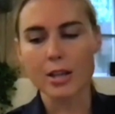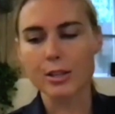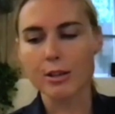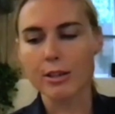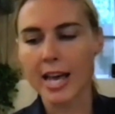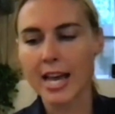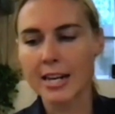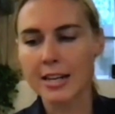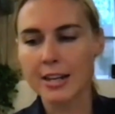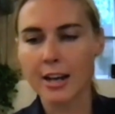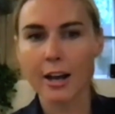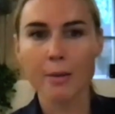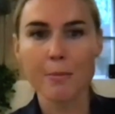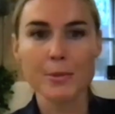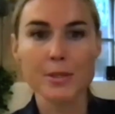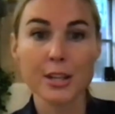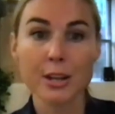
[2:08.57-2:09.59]
So then
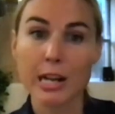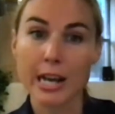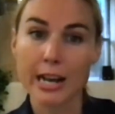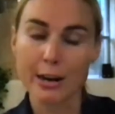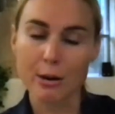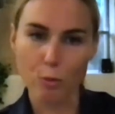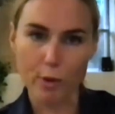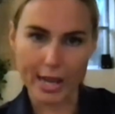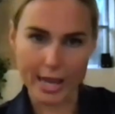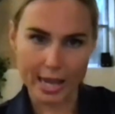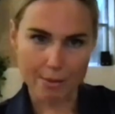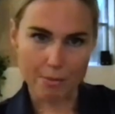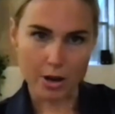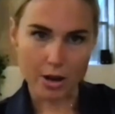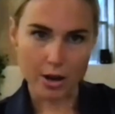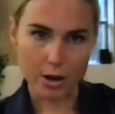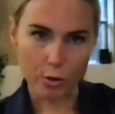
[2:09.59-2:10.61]
comes the United
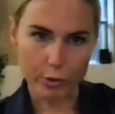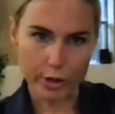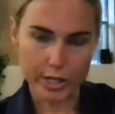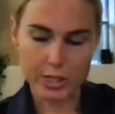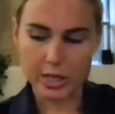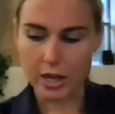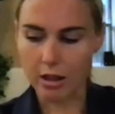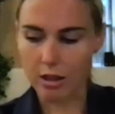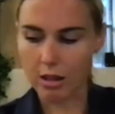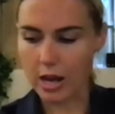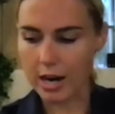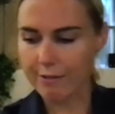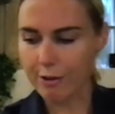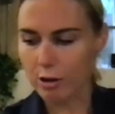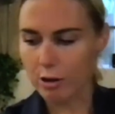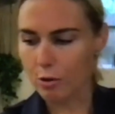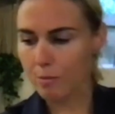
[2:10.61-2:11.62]
Way model, which a
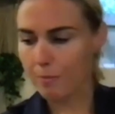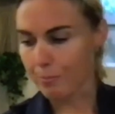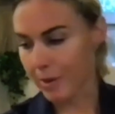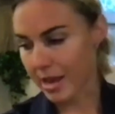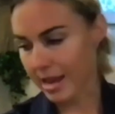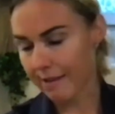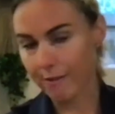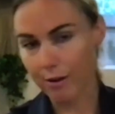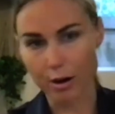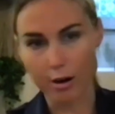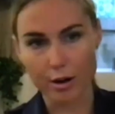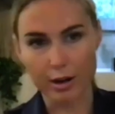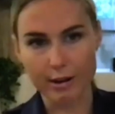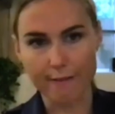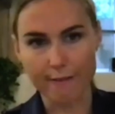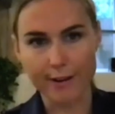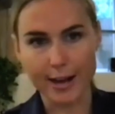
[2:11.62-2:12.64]
lot of you may have
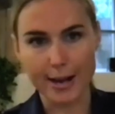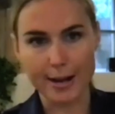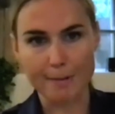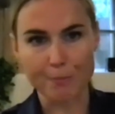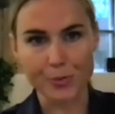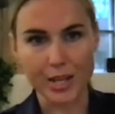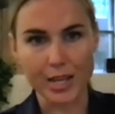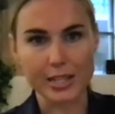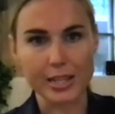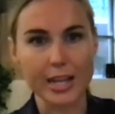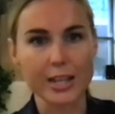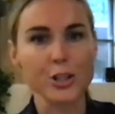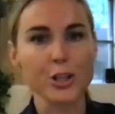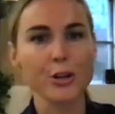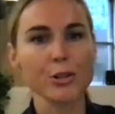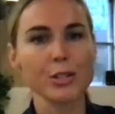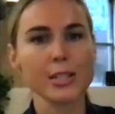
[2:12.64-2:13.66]
heard of. Um, it
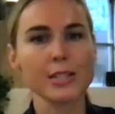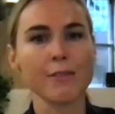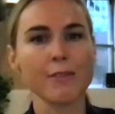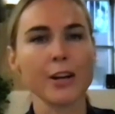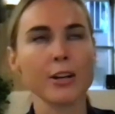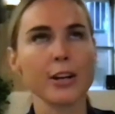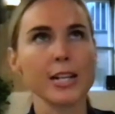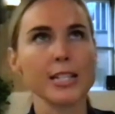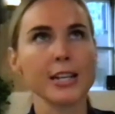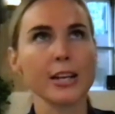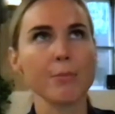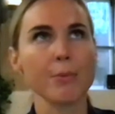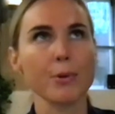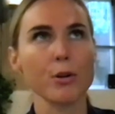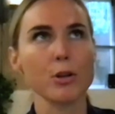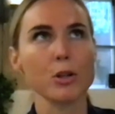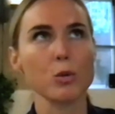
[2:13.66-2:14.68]
introduces
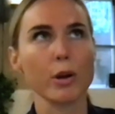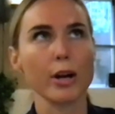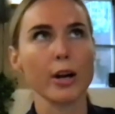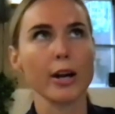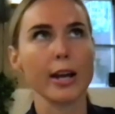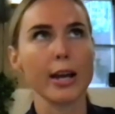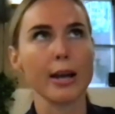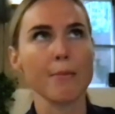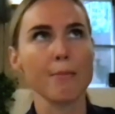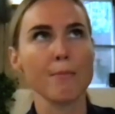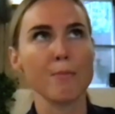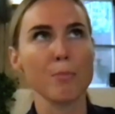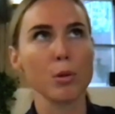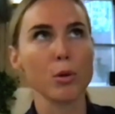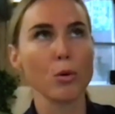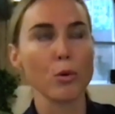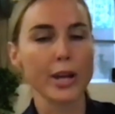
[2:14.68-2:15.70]
fundraising approach where
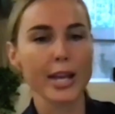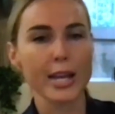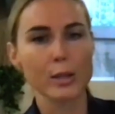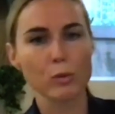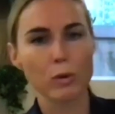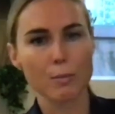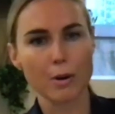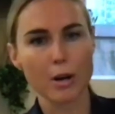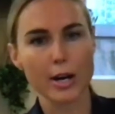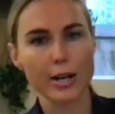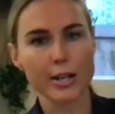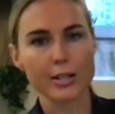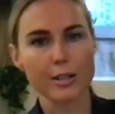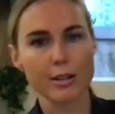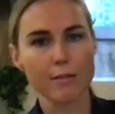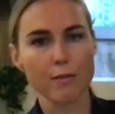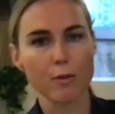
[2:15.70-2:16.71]
employees were
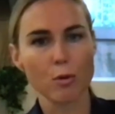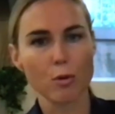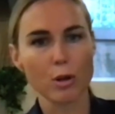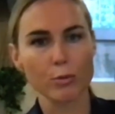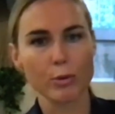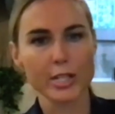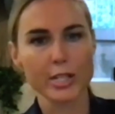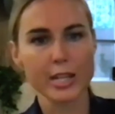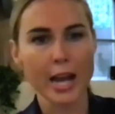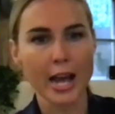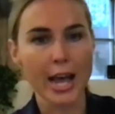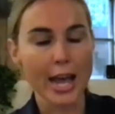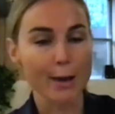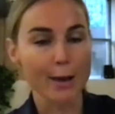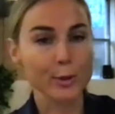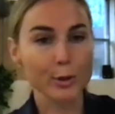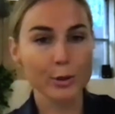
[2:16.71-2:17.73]
brought into the fold, which
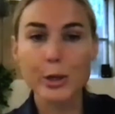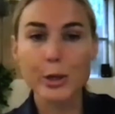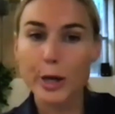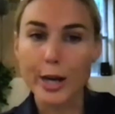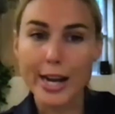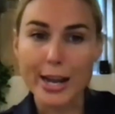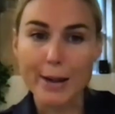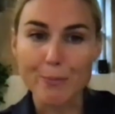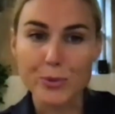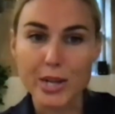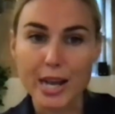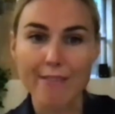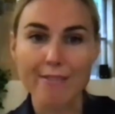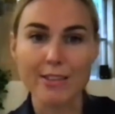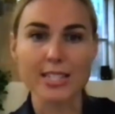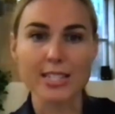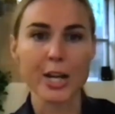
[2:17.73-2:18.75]
it was really great
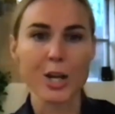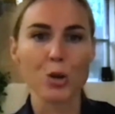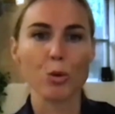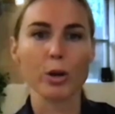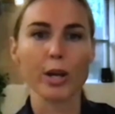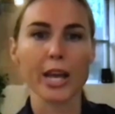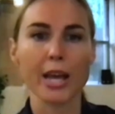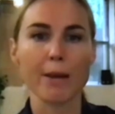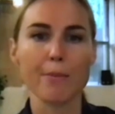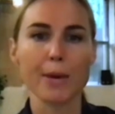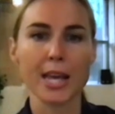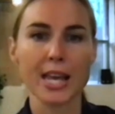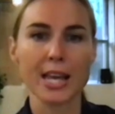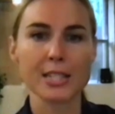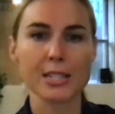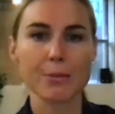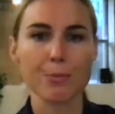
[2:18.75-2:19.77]
to have these annual
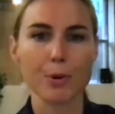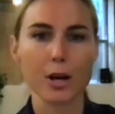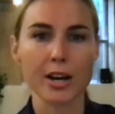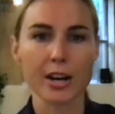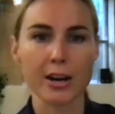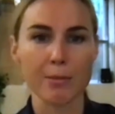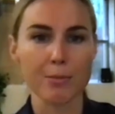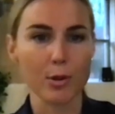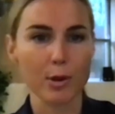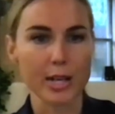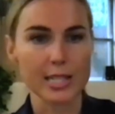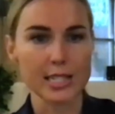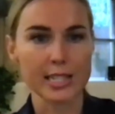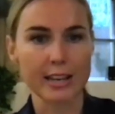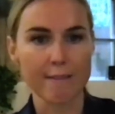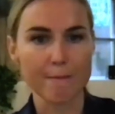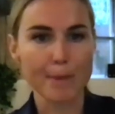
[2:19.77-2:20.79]
campaigns that brought in
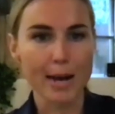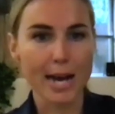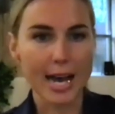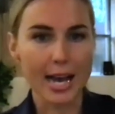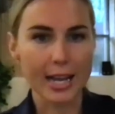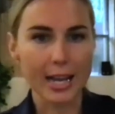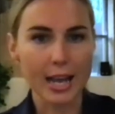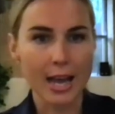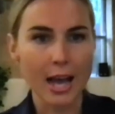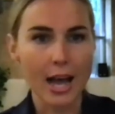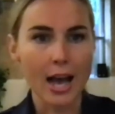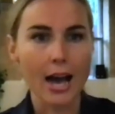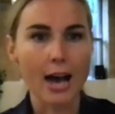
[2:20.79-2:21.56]
employees to give back.